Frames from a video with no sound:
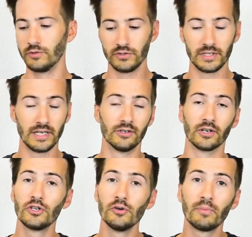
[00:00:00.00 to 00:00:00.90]
using
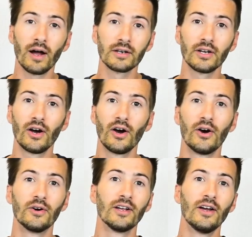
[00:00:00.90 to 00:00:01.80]
either a coupon
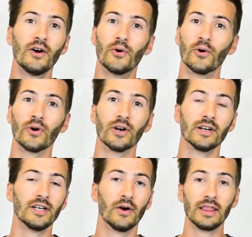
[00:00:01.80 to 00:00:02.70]
code
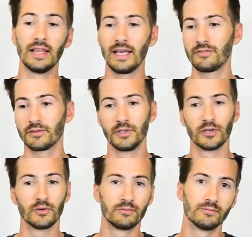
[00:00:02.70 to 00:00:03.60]
or, you know, a link from
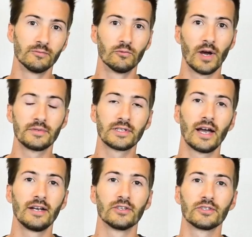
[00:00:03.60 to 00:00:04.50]
your
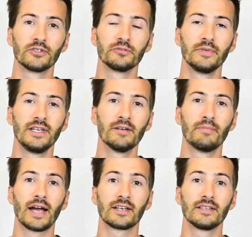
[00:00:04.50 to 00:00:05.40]
website or social media
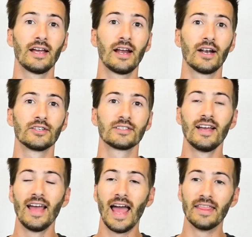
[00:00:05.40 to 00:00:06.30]
back to theirs.
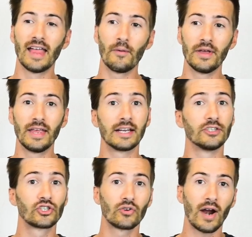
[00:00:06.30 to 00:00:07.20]
And that way they
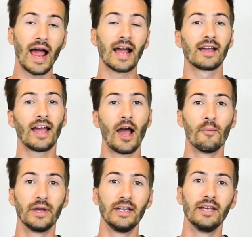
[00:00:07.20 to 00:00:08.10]
can track how
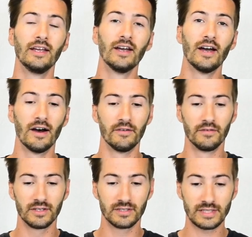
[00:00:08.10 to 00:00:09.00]
many
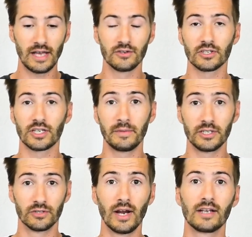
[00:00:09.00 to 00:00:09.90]
of sales are
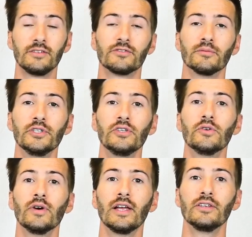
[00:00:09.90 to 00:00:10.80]
coming directly from
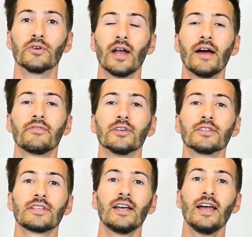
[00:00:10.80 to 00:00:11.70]
you and your
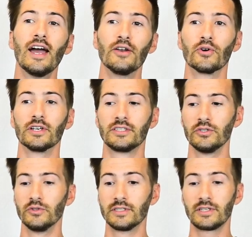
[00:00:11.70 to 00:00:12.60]
efforts in order
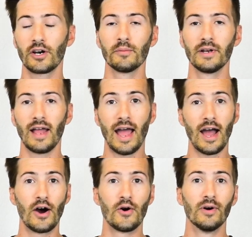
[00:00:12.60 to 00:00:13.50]
to determine
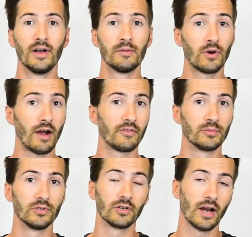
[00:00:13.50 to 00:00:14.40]
how
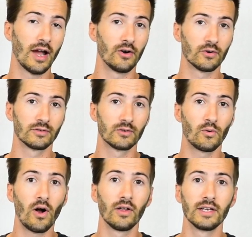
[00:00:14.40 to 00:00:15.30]
profitable or how
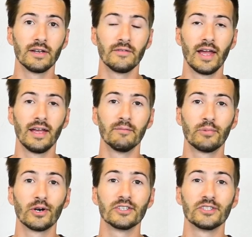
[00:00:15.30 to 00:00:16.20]
quality of a
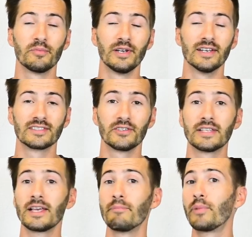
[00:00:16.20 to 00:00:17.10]
partnership it is. So
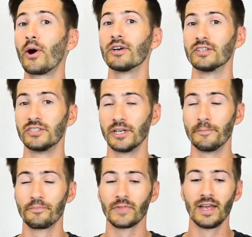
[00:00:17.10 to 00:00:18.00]
that's a
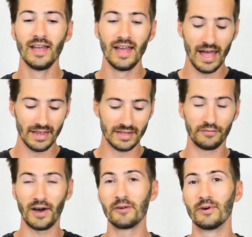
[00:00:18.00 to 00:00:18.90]
partnership. And then the
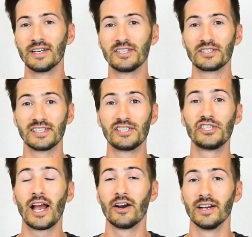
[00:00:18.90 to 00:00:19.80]
final one is just a
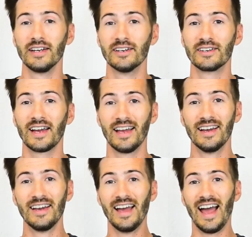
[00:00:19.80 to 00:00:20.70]
charity, okay?
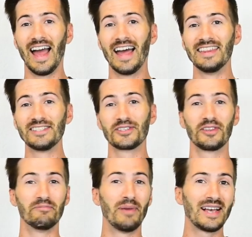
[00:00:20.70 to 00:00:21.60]
And these are
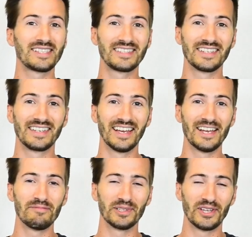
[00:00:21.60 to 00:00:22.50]
the best to
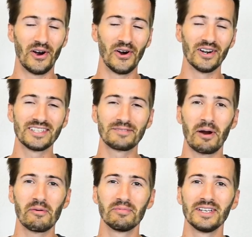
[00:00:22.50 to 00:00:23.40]
get, but the hardest
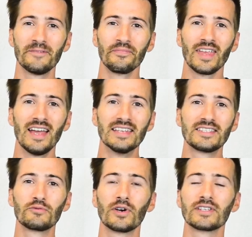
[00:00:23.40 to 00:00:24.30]
probably.
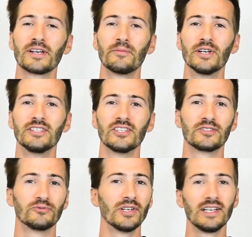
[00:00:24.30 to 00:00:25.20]
This is where someone
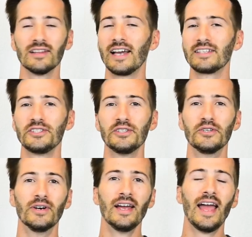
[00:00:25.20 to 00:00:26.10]
just really likes
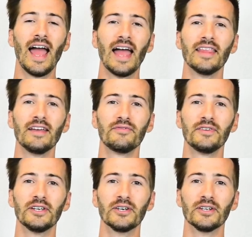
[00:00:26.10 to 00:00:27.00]
you and they
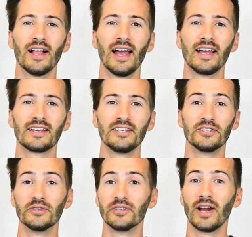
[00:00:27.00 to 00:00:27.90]
feel like
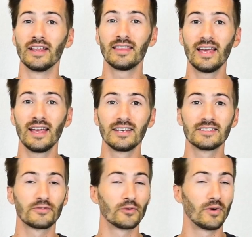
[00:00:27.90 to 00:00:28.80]
you're doing great
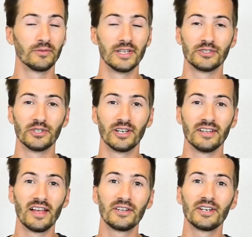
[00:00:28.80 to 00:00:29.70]
things for one reason or
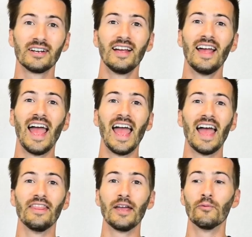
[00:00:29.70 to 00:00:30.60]
another,
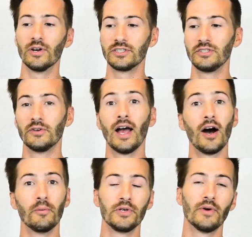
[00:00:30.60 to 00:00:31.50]
and they want to
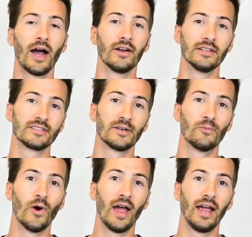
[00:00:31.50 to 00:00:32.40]
help you out in
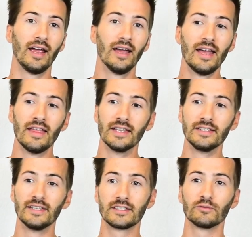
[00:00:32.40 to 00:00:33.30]
some way
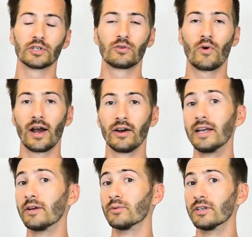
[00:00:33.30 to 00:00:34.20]
that doesn't require
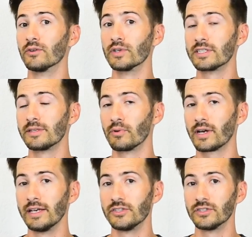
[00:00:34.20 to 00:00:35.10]
any real
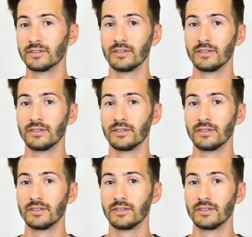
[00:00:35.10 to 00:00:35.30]
reciprocation,